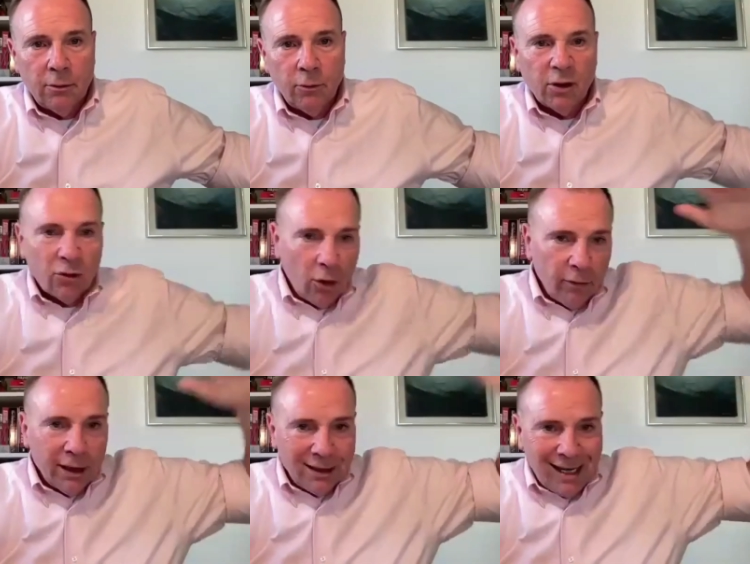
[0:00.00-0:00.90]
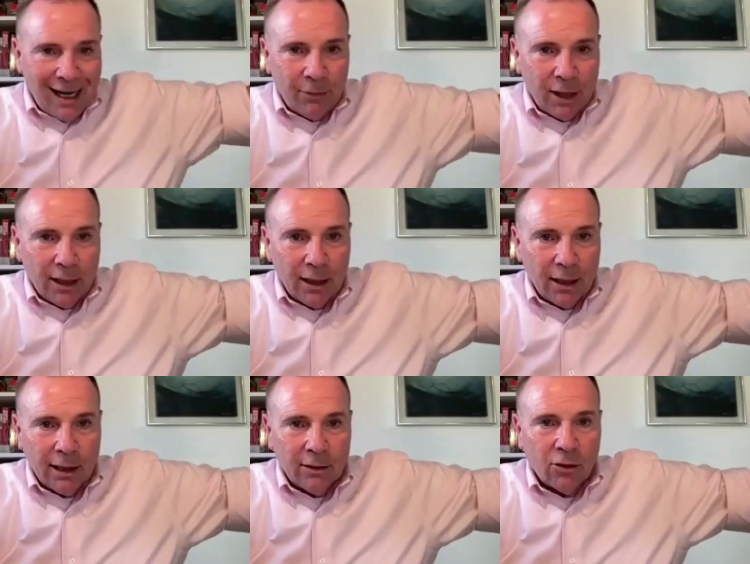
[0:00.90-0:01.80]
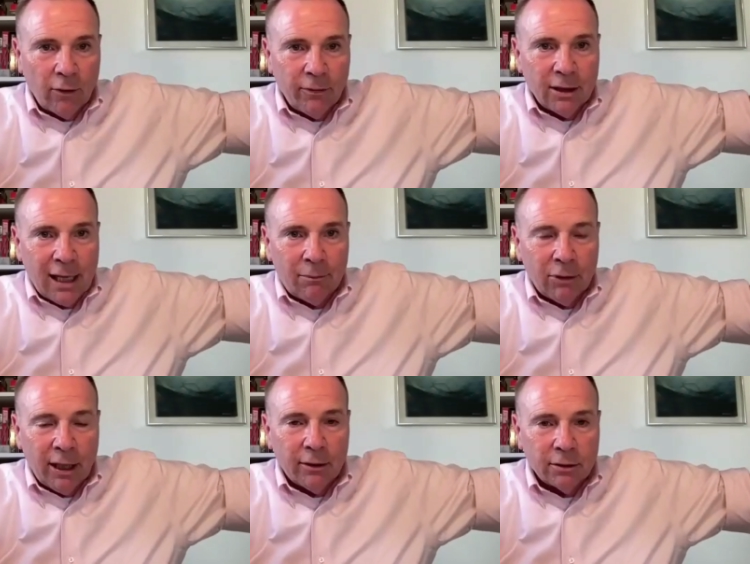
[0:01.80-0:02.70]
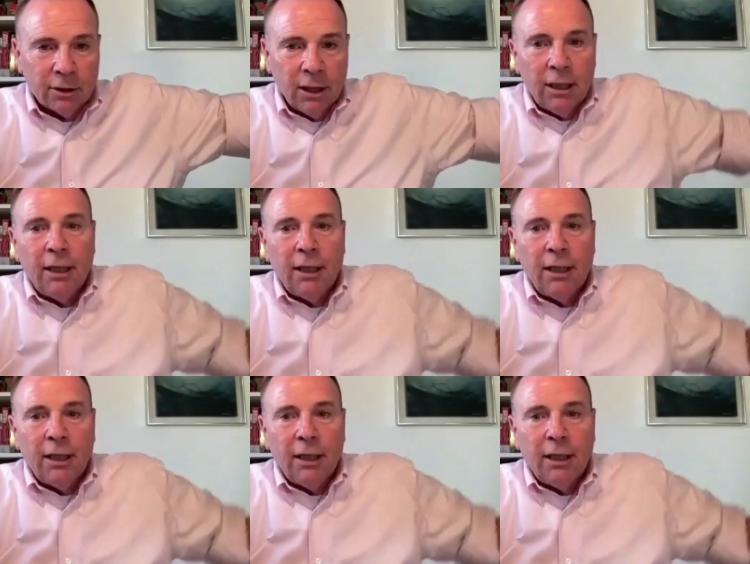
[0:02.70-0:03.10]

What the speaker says: with Soviet-type thinking and Soviet-type leaders